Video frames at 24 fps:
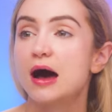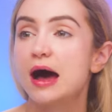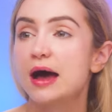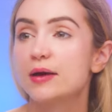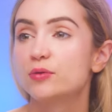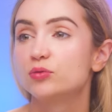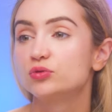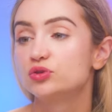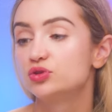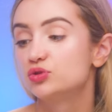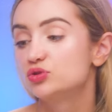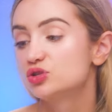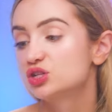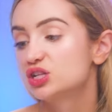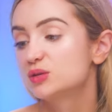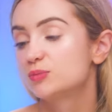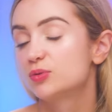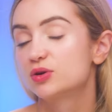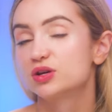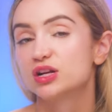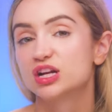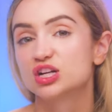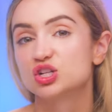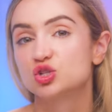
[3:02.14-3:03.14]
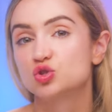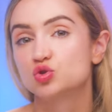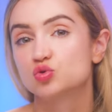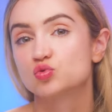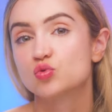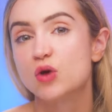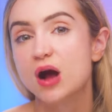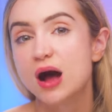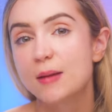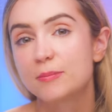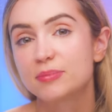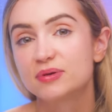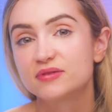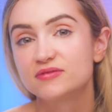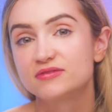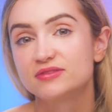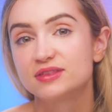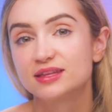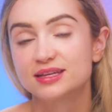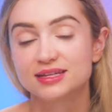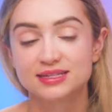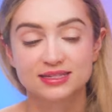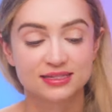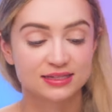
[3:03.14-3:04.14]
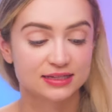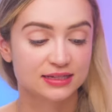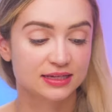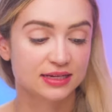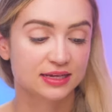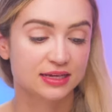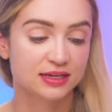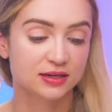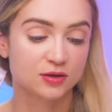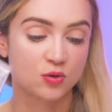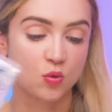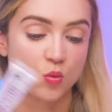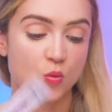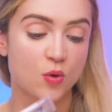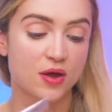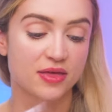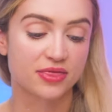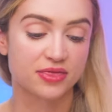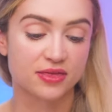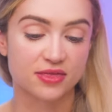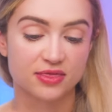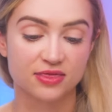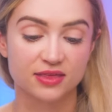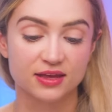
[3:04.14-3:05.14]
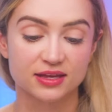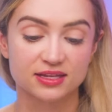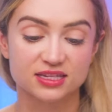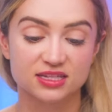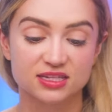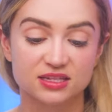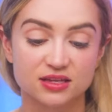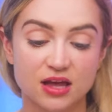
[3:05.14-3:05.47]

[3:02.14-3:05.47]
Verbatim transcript: I will usually put a drop of this in with this.